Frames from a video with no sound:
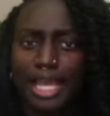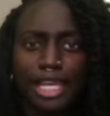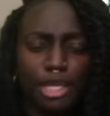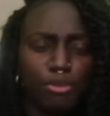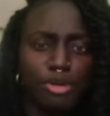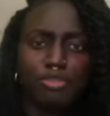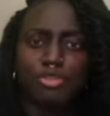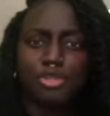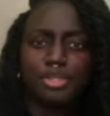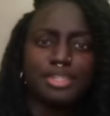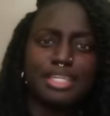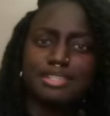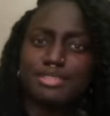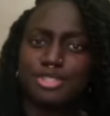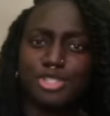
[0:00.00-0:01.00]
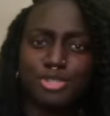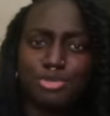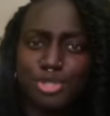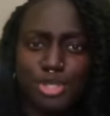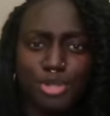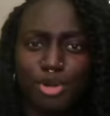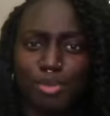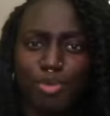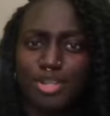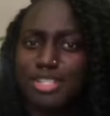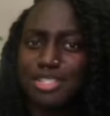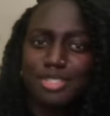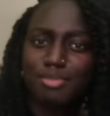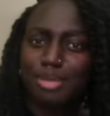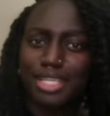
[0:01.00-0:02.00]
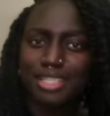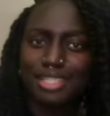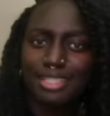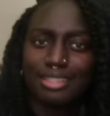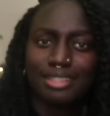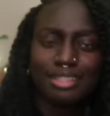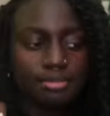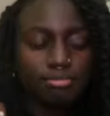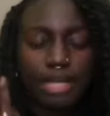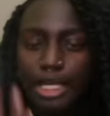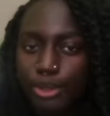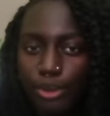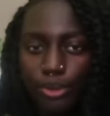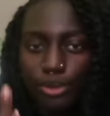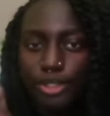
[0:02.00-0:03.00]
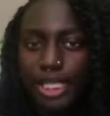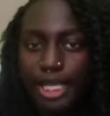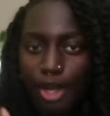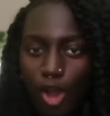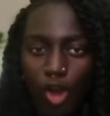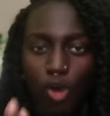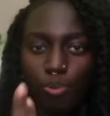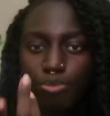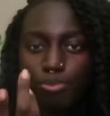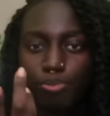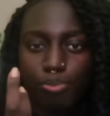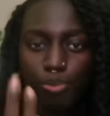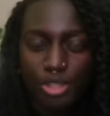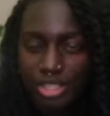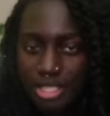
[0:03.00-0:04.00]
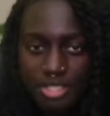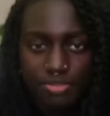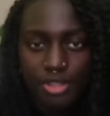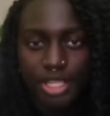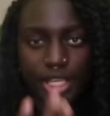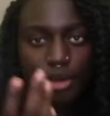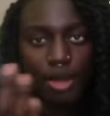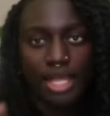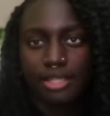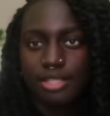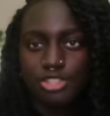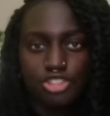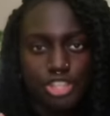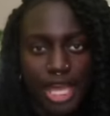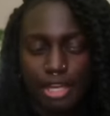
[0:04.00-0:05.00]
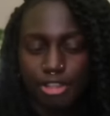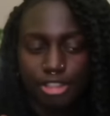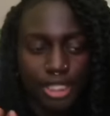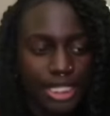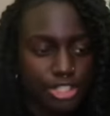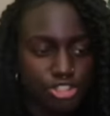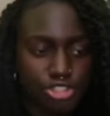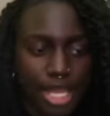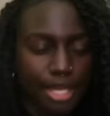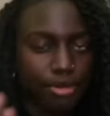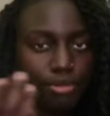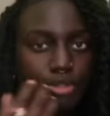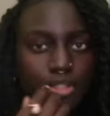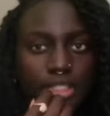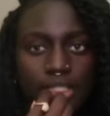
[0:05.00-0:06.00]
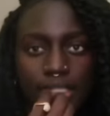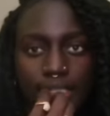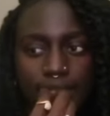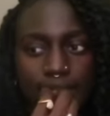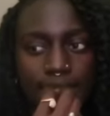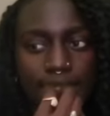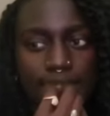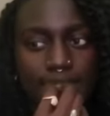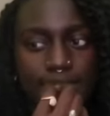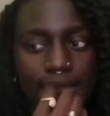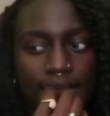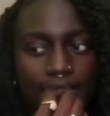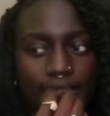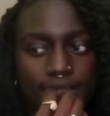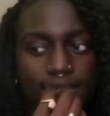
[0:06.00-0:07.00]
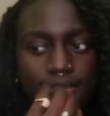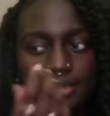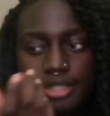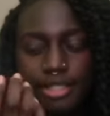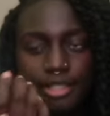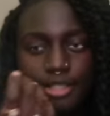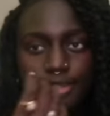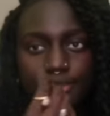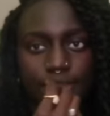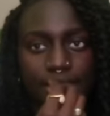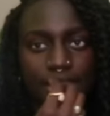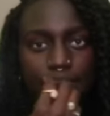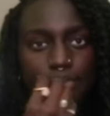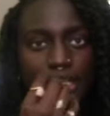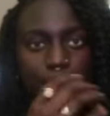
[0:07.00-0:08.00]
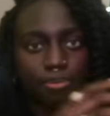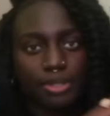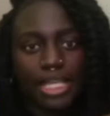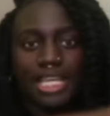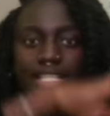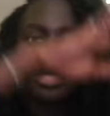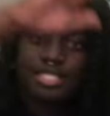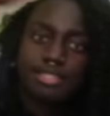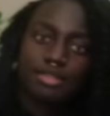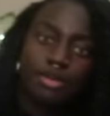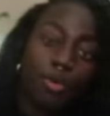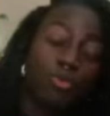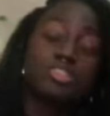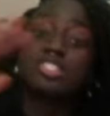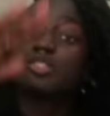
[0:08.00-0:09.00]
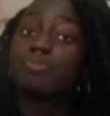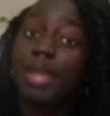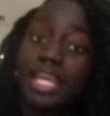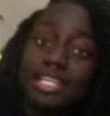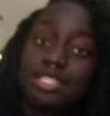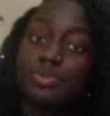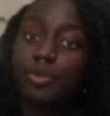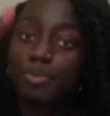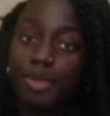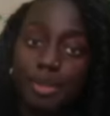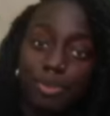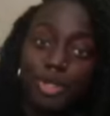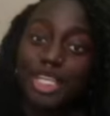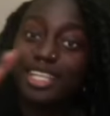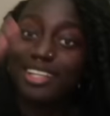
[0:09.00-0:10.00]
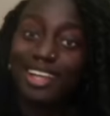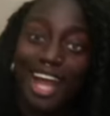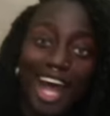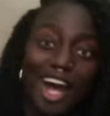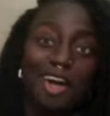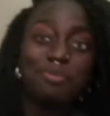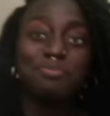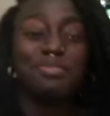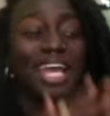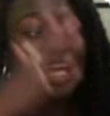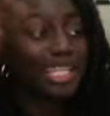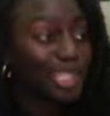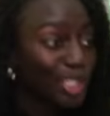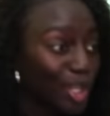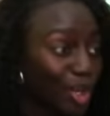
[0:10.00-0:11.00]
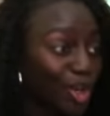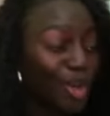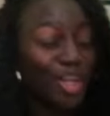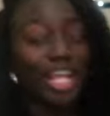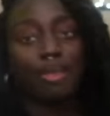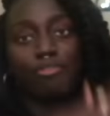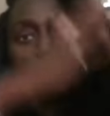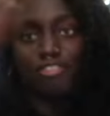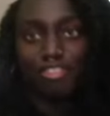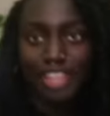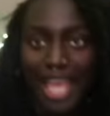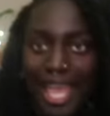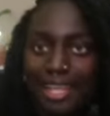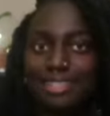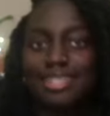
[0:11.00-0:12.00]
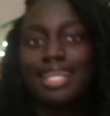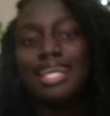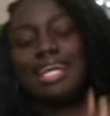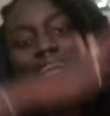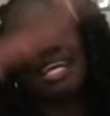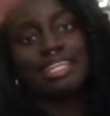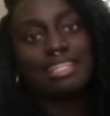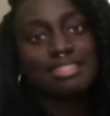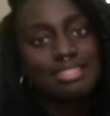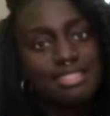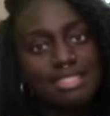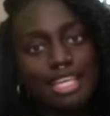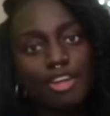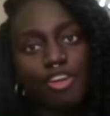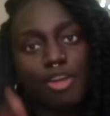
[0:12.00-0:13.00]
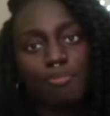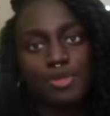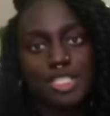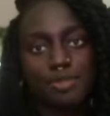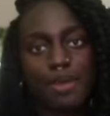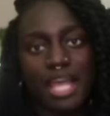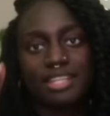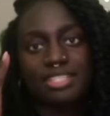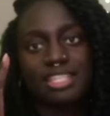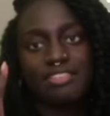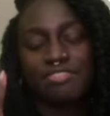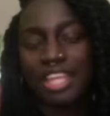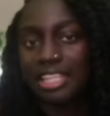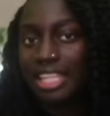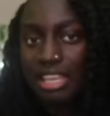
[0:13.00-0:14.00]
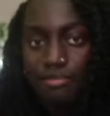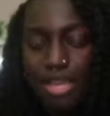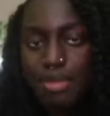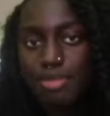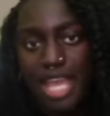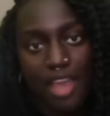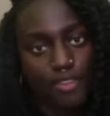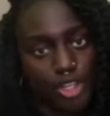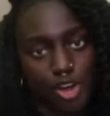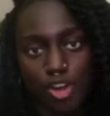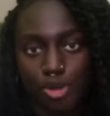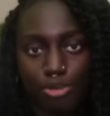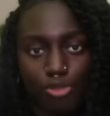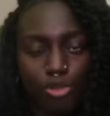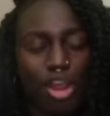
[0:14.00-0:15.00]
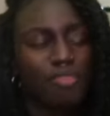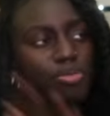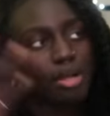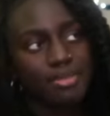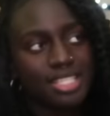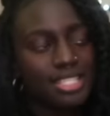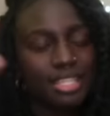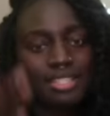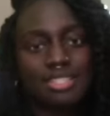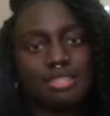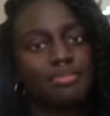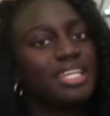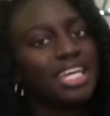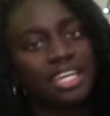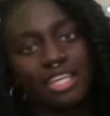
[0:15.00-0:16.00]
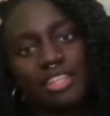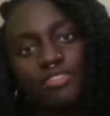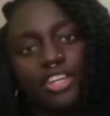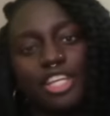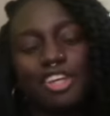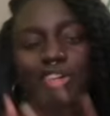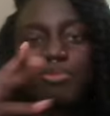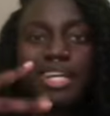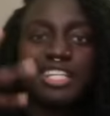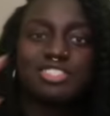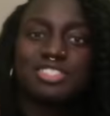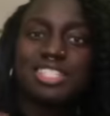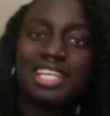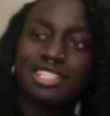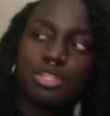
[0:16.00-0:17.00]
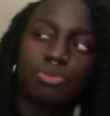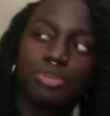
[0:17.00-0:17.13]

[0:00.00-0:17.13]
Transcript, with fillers: anyone for the things that you do or participate in. My goal and hope with this video and this channel in general is that, you know, it can be a place or space where people can come and learn and reflect and consider a perspective that they maybe haven't heard before. I probably said this at the beginning of the video, but I just like to